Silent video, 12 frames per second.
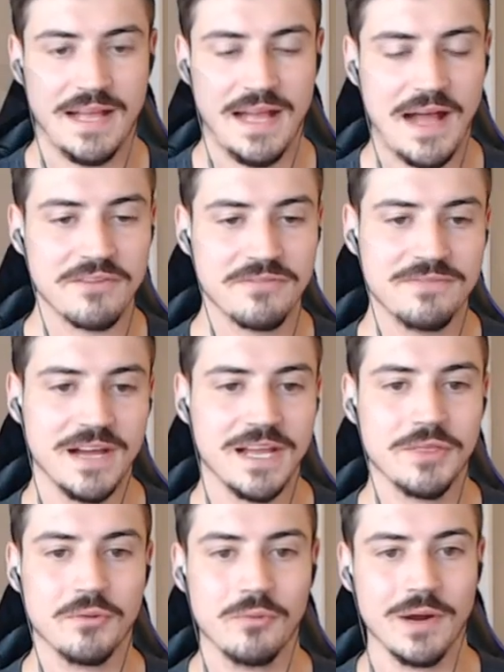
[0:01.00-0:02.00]
How to
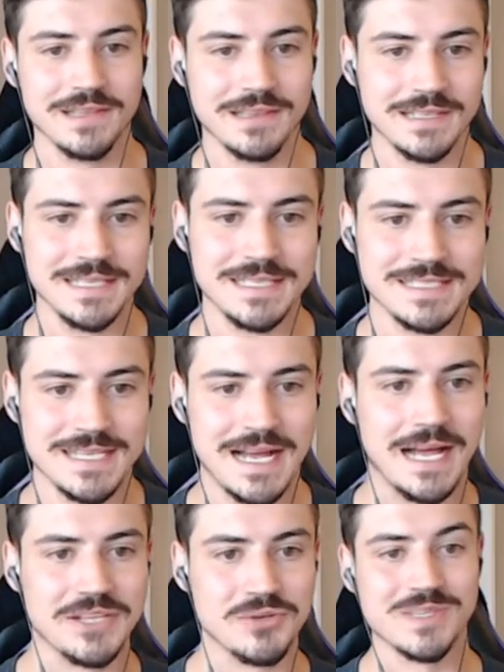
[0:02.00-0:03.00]
find the right leads
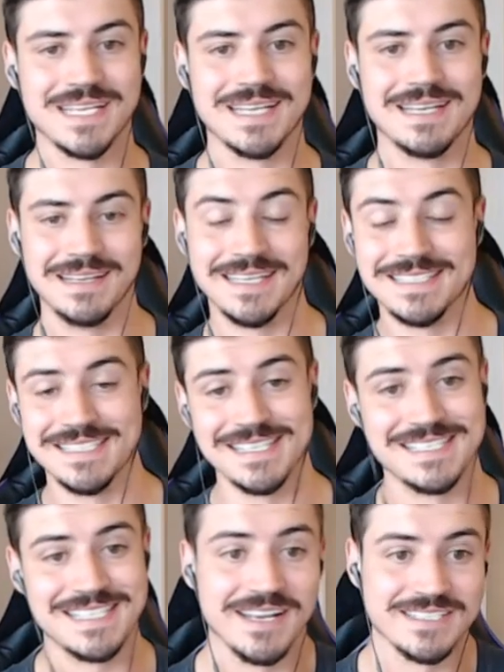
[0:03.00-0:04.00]
using
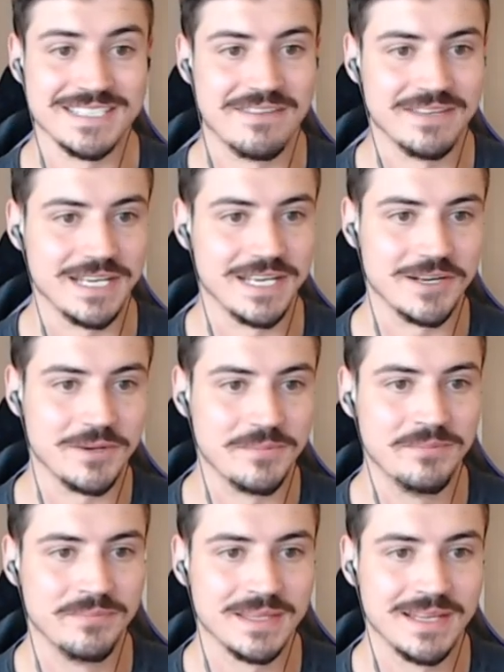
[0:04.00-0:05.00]
LinkedIn Sales Navigator.
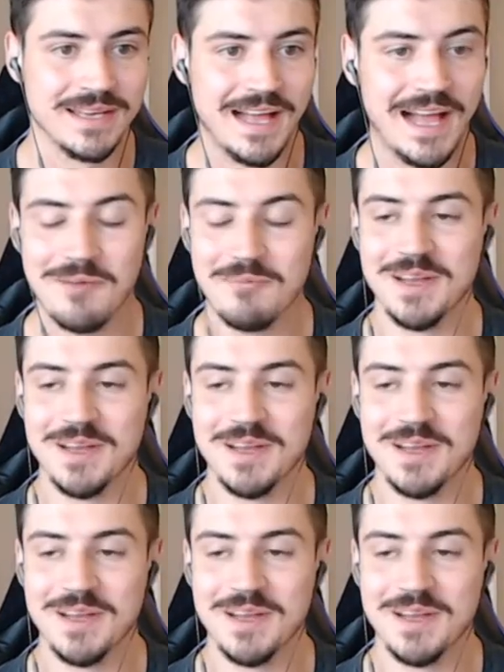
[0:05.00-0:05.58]
Hi, my